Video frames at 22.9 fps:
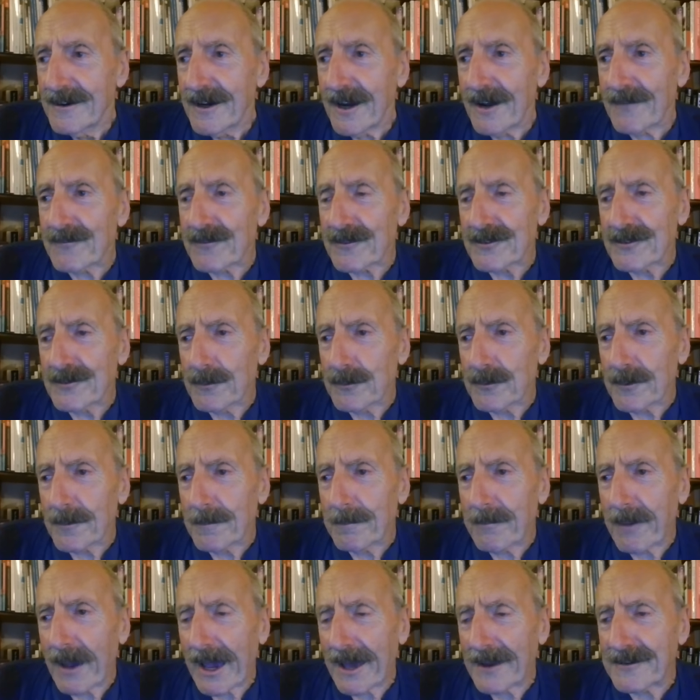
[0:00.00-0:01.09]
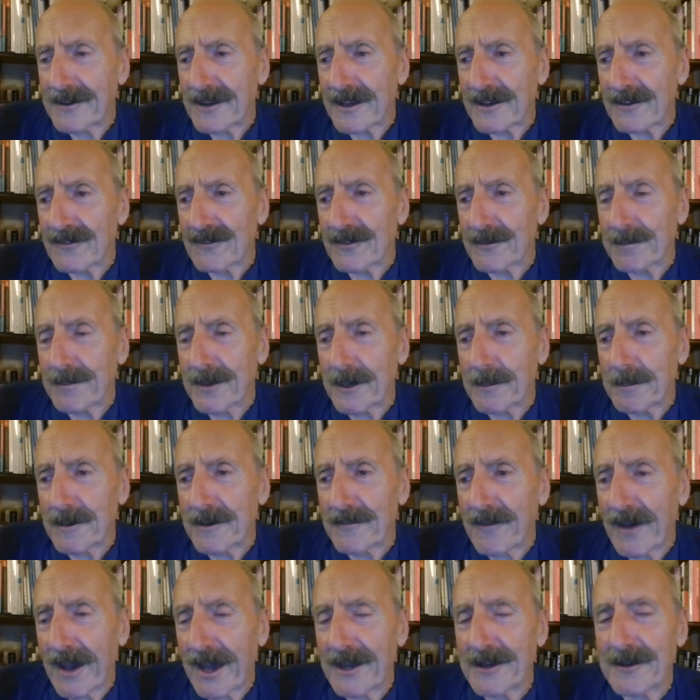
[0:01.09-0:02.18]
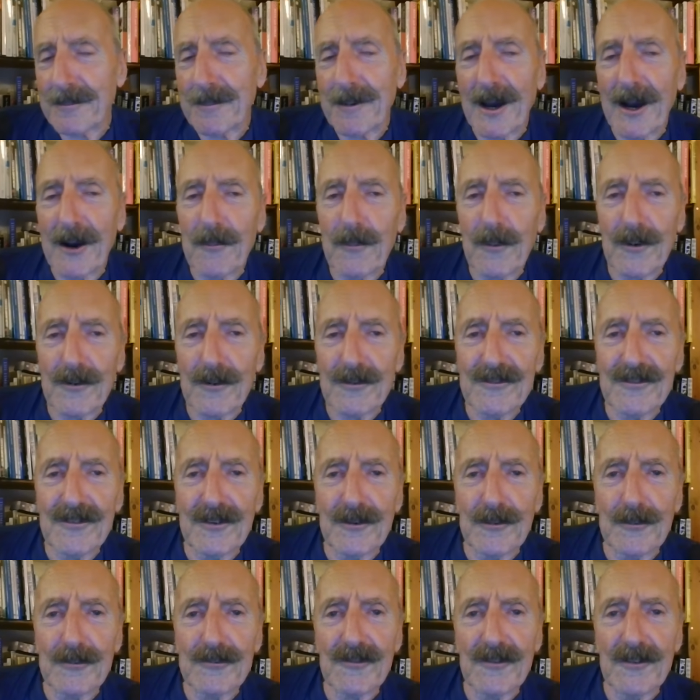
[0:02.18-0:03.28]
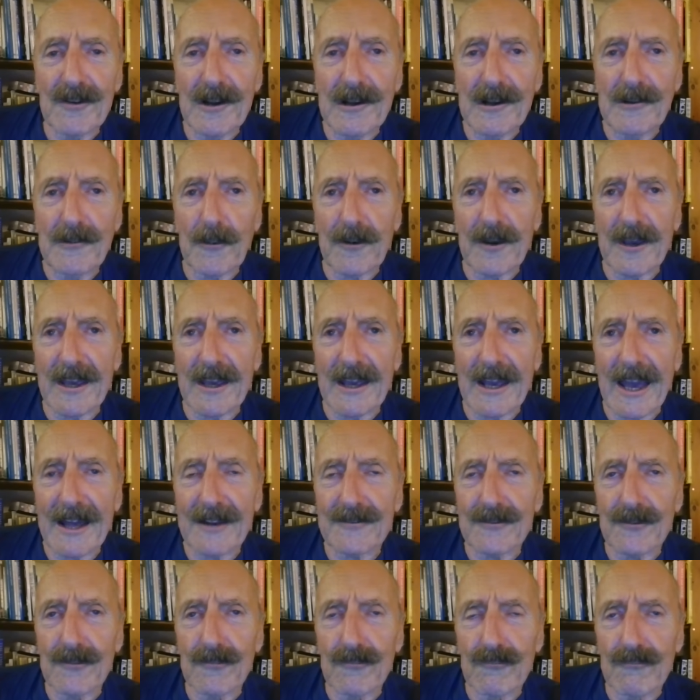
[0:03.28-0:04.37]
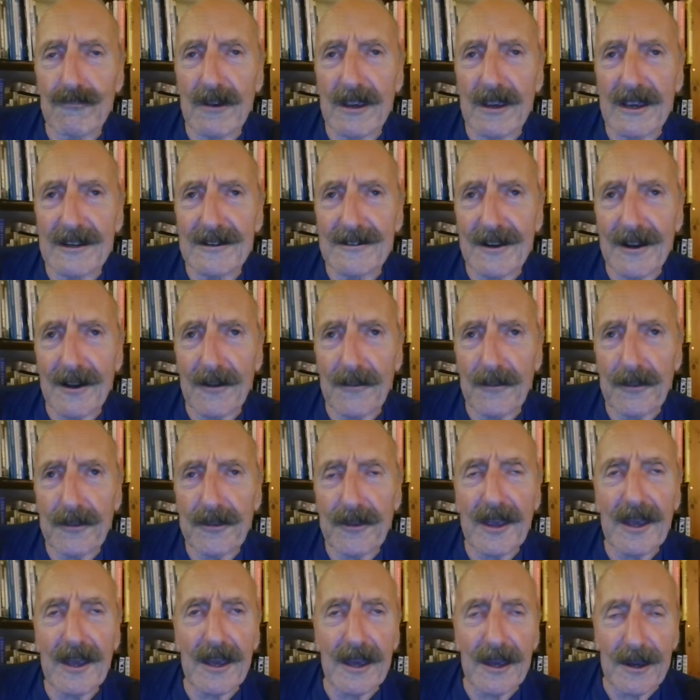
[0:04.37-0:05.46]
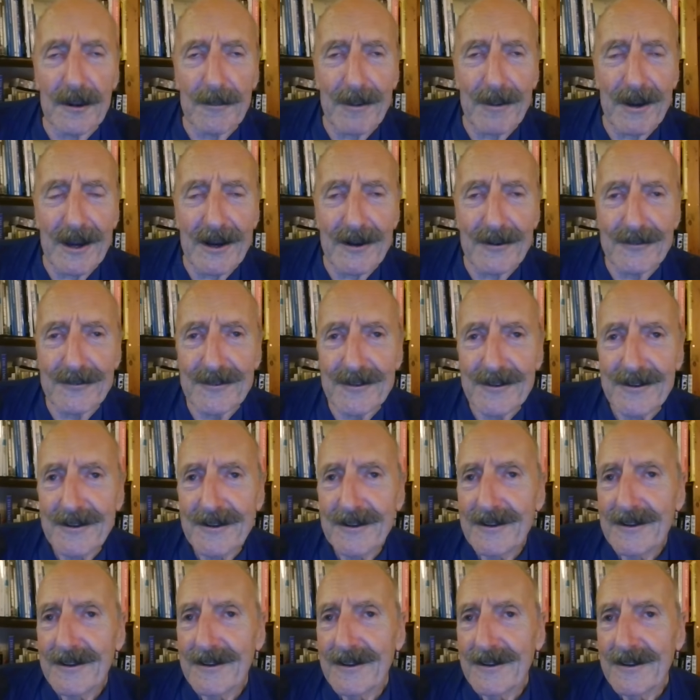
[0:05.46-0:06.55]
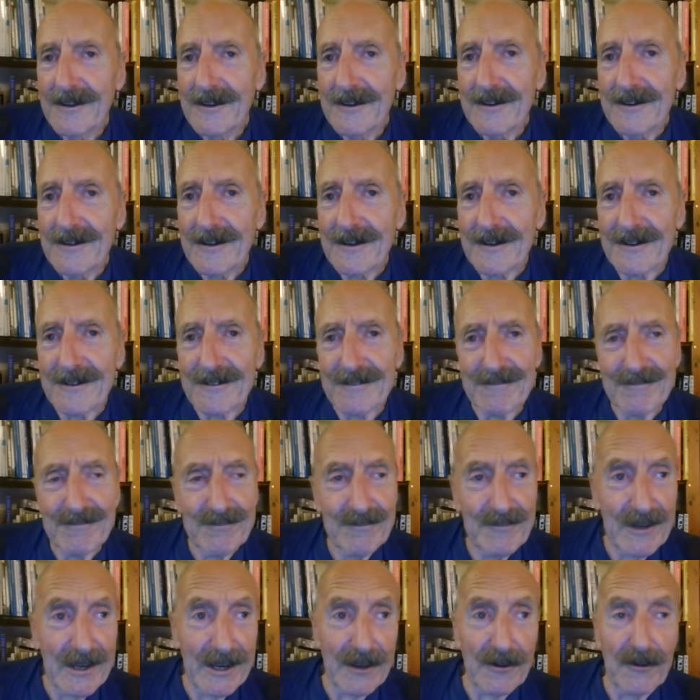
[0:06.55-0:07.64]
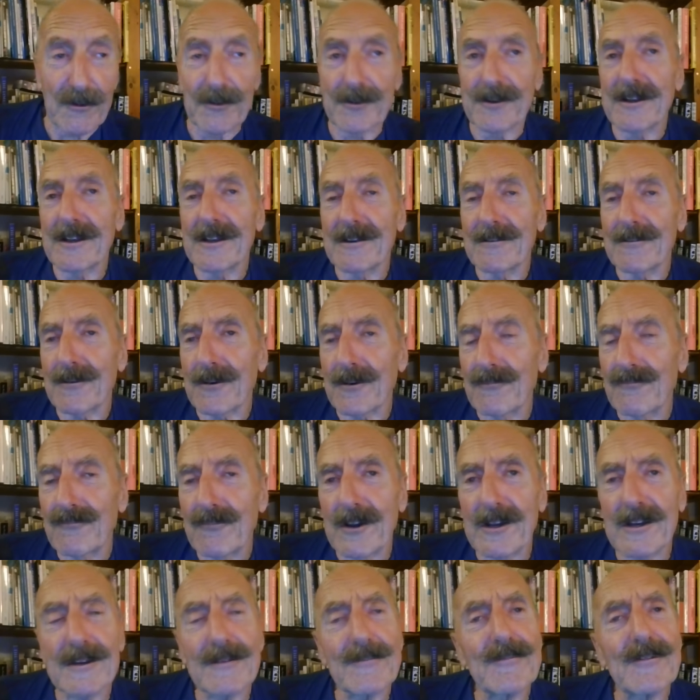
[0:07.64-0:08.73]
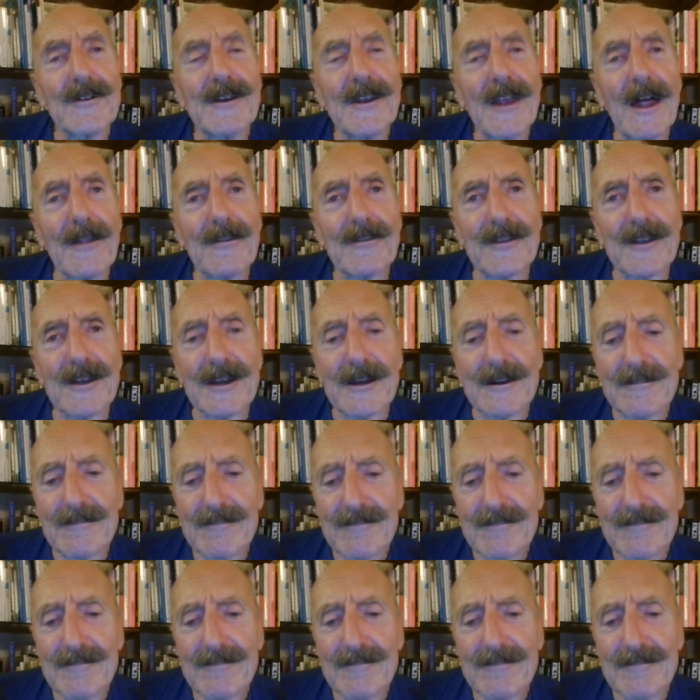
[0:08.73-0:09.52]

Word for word: of the sort of panics that people have had about what children are looking at and reading and thinking about. Uh, click on it, you can read it for nothing.